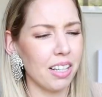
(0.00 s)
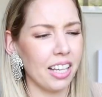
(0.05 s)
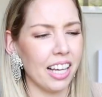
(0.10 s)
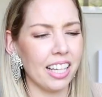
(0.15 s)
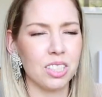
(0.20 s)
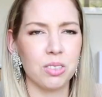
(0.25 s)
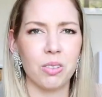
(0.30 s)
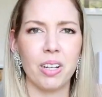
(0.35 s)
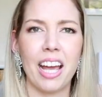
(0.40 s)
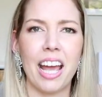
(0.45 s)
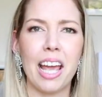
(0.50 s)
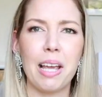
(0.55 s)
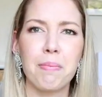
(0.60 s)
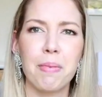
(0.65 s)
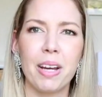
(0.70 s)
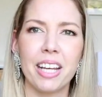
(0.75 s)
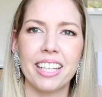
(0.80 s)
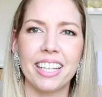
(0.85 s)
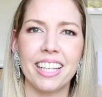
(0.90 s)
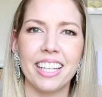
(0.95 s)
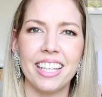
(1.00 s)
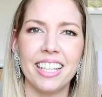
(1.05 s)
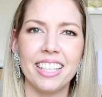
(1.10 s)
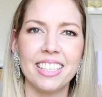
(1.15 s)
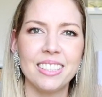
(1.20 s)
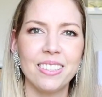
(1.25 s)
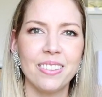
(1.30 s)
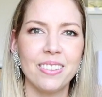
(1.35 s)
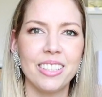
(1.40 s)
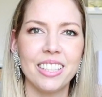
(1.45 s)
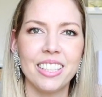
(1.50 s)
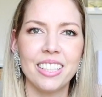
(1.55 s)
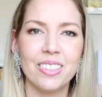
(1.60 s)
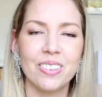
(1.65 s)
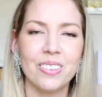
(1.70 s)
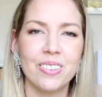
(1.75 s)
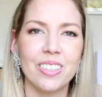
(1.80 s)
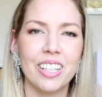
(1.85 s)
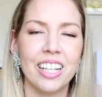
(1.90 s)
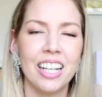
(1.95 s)
Like, do I hang my keys on it,
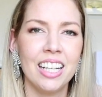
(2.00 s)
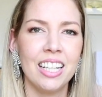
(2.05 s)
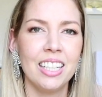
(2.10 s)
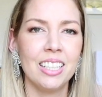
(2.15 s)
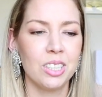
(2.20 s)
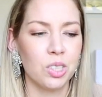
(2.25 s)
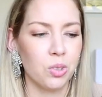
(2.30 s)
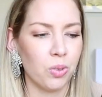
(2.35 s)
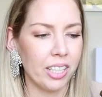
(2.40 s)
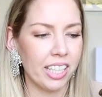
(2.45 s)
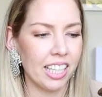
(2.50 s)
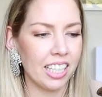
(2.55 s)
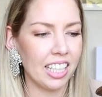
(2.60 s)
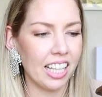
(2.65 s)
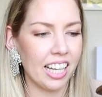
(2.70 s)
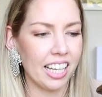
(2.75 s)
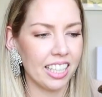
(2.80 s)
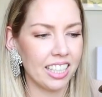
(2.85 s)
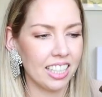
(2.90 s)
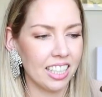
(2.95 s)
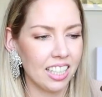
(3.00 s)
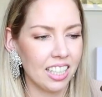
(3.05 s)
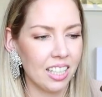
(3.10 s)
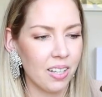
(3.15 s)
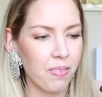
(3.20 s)
or do I get like